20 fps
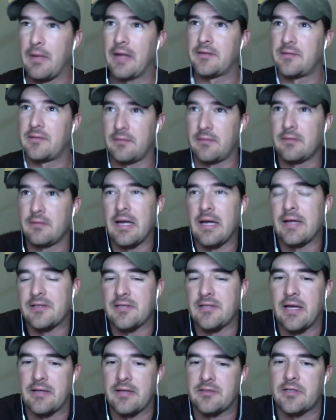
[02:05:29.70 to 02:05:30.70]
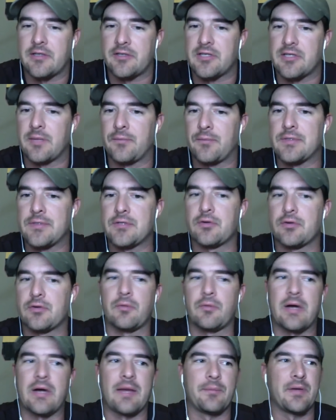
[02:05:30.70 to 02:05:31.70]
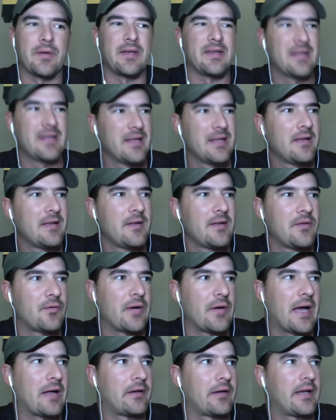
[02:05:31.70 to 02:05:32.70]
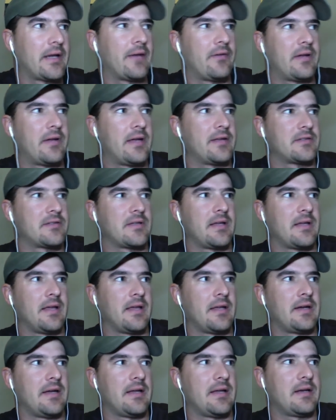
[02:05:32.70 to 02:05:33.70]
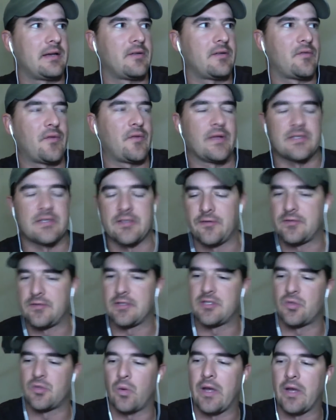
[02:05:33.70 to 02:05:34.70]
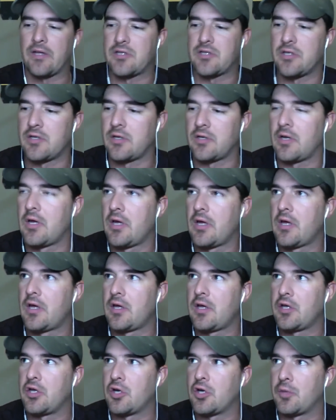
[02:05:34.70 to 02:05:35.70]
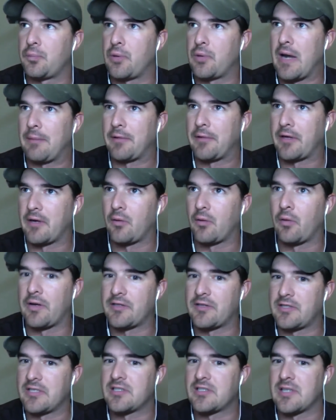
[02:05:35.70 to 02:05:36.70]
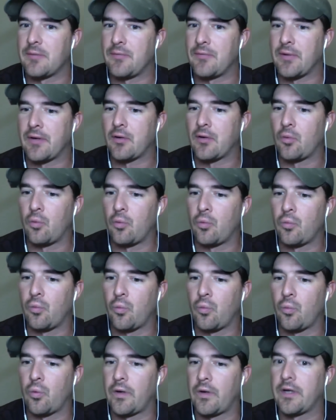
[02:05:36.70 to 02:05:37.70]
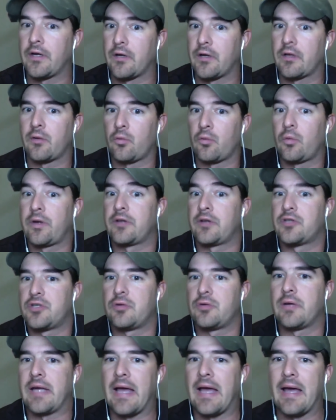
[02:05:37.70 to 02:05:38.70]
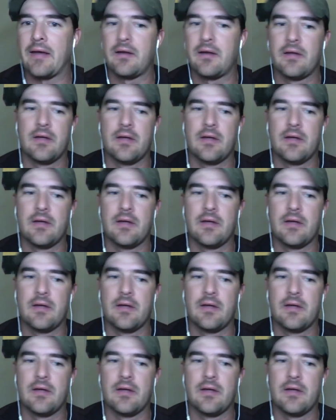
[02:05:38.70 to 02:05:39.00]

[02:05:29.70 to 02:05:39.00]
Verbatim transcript: I'm not night sights. There's something to them, right? But the reality of it is, in, a, in a defensive situation, you're probably going to want to see something, or what are you what are you shooting at?